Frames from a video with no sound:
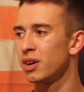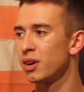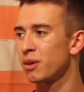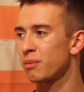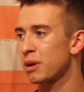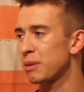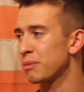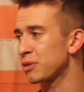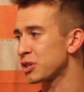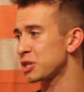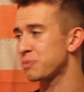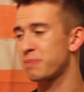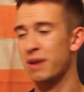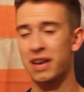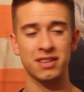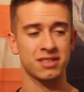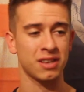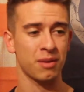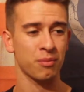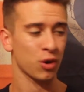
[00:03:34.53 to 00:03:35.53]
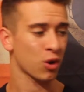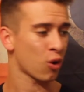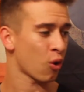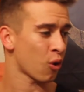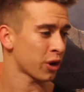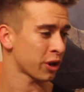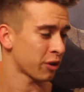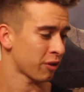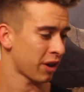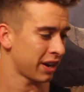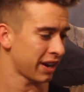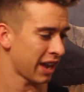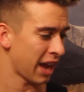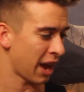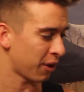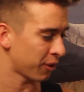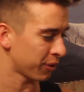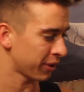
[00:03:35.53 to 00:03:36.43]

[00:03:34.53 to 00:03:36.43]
pretty much as big as I'm recording right now.